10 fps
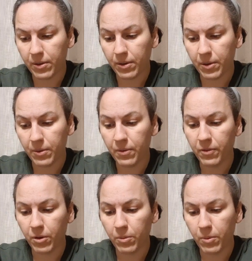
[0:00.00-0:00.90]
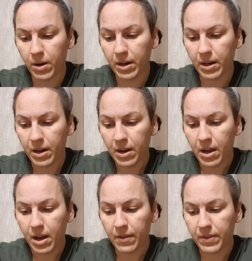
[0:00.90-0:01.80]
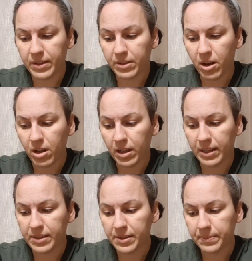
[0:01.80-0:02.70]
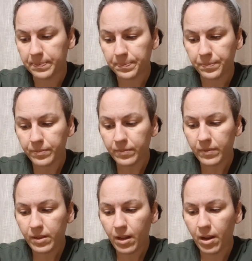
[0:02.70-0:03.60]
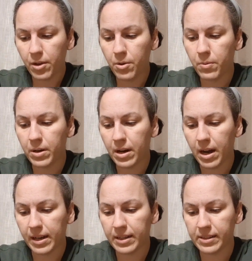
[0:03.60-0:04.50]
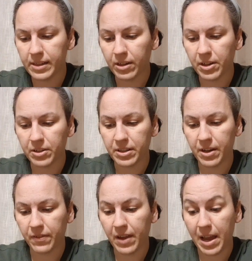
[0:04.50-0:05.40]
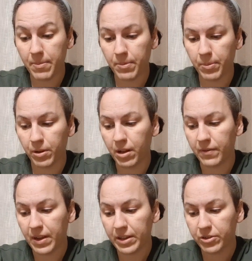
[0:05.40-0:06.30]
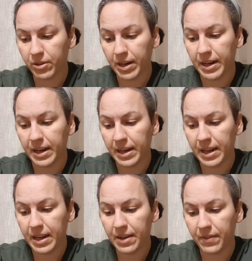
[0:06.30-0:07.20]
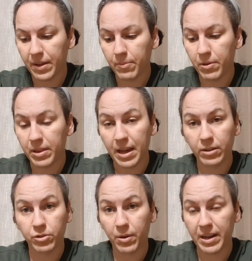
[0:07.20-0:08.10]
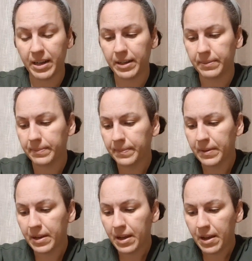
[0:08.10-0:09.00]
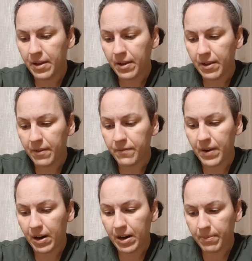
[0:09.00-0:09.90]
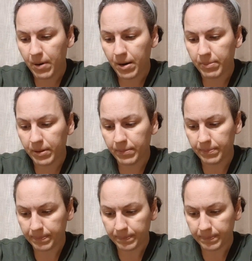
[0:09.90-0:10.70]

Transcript: you for one of these callings. You would not consider yourself capable of entering in any of them without training. Very probably,